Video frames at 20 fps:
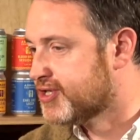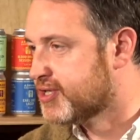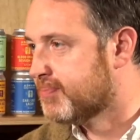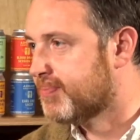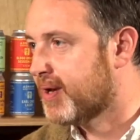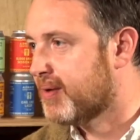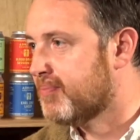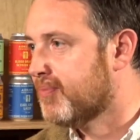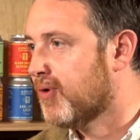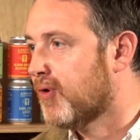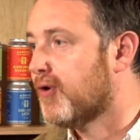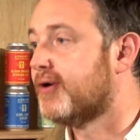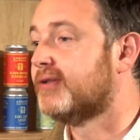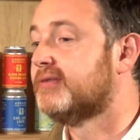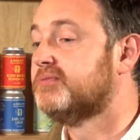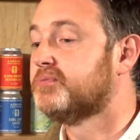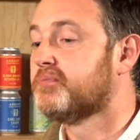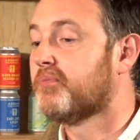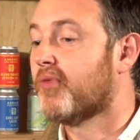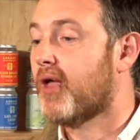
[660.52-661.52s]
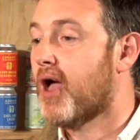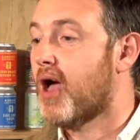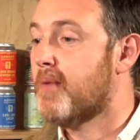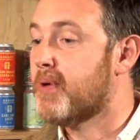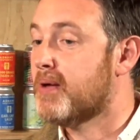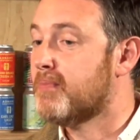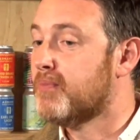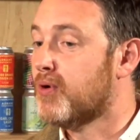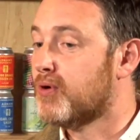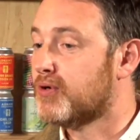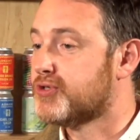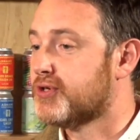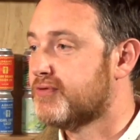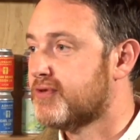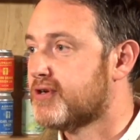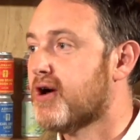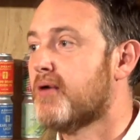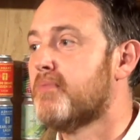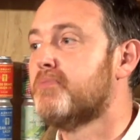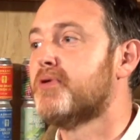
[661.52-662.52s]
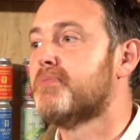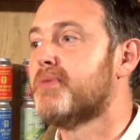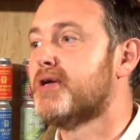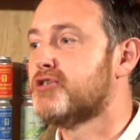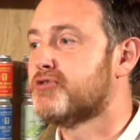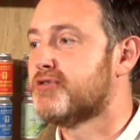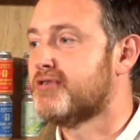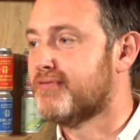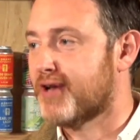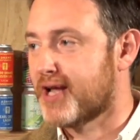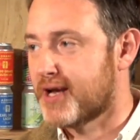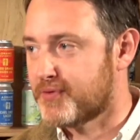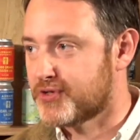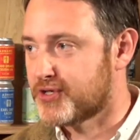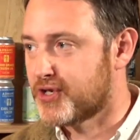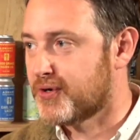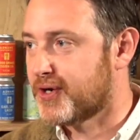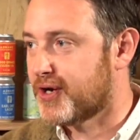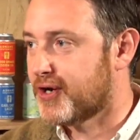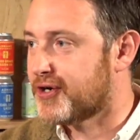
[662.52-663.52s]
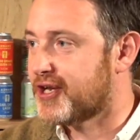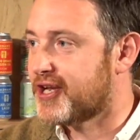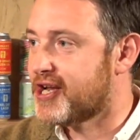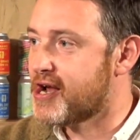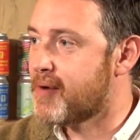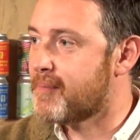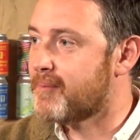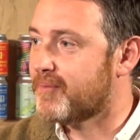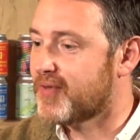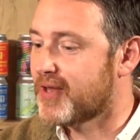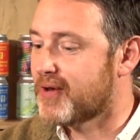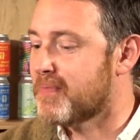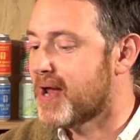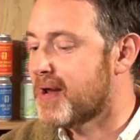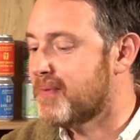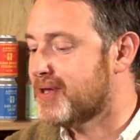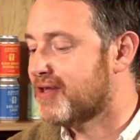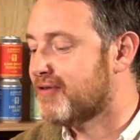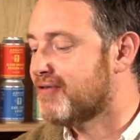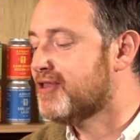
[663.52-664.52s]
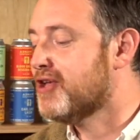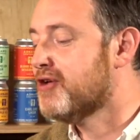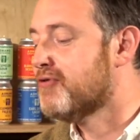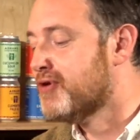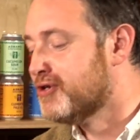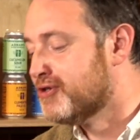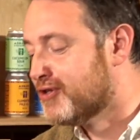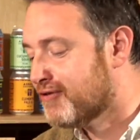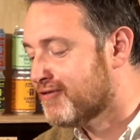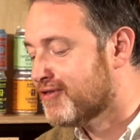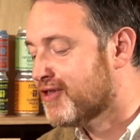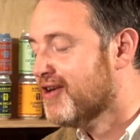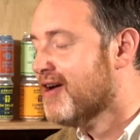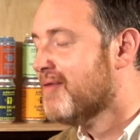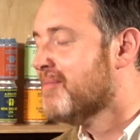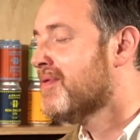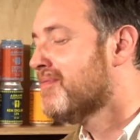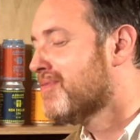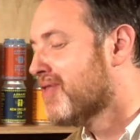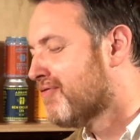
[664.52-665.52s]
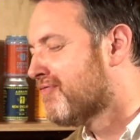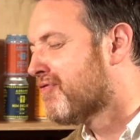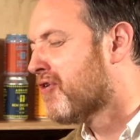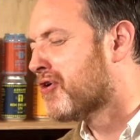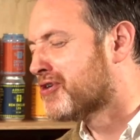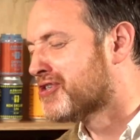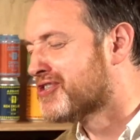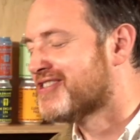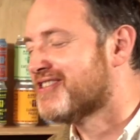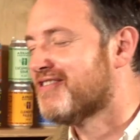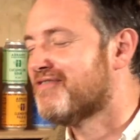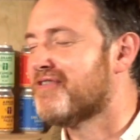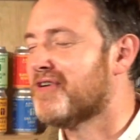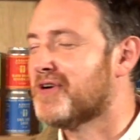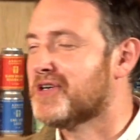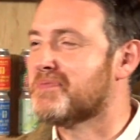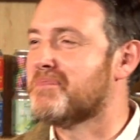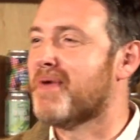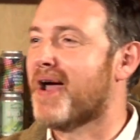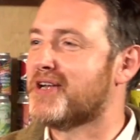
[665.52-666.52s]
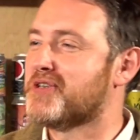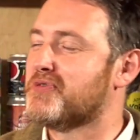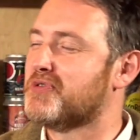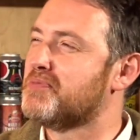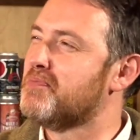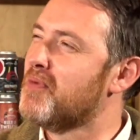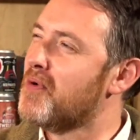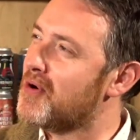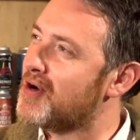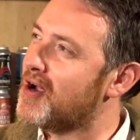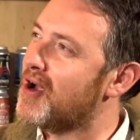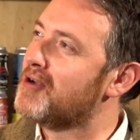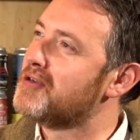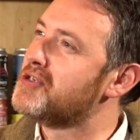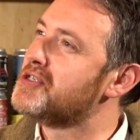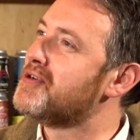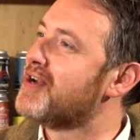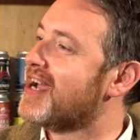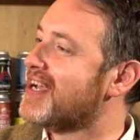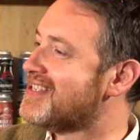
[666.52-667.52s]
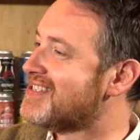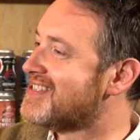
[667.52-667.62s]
a bit more sort of complementary flavours going on here than maybe the first match was more contrast.